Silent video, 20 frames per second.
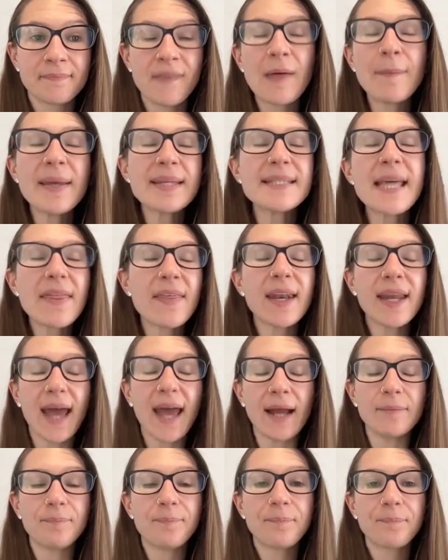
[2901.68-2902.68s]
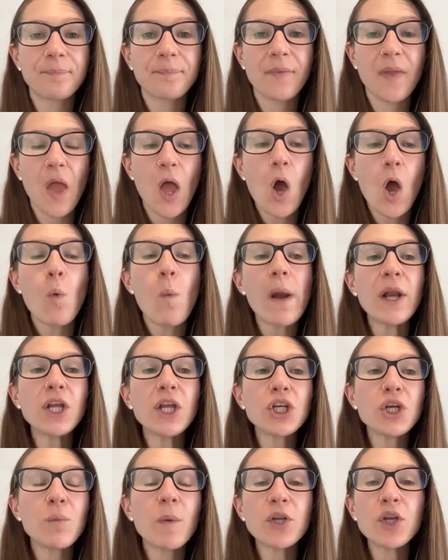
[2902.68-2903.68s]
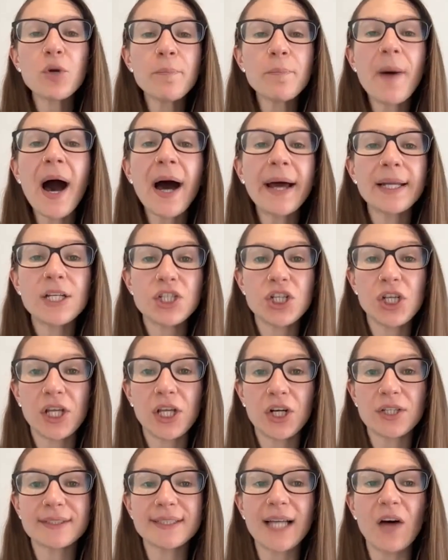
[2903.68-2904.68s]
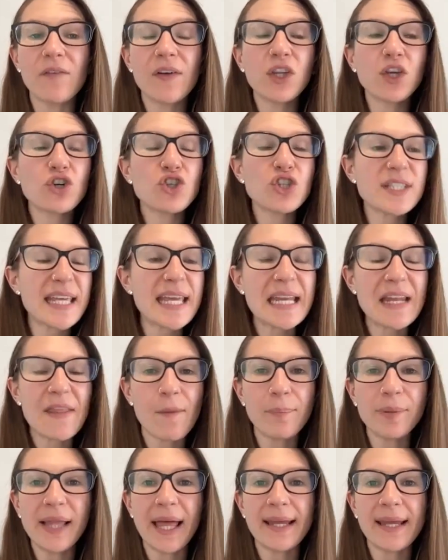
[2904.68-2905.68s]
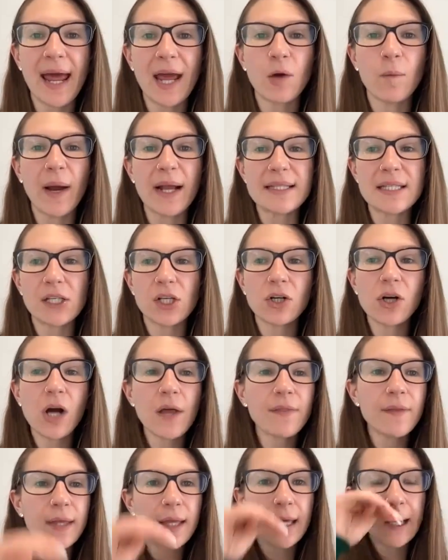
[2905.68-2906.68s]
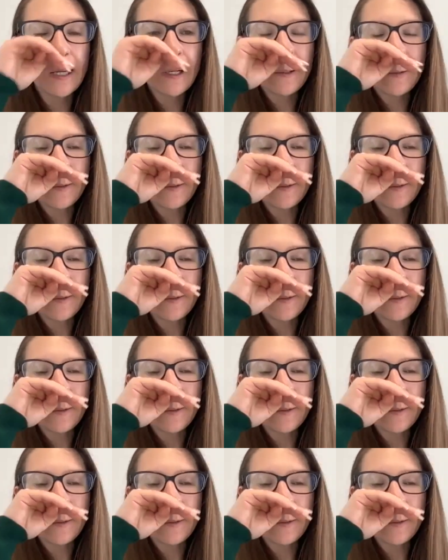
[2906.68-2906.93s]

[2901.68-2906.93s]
Let me say that again. When you're punishing yourself and you're just eating the plain egg whites and you're on the,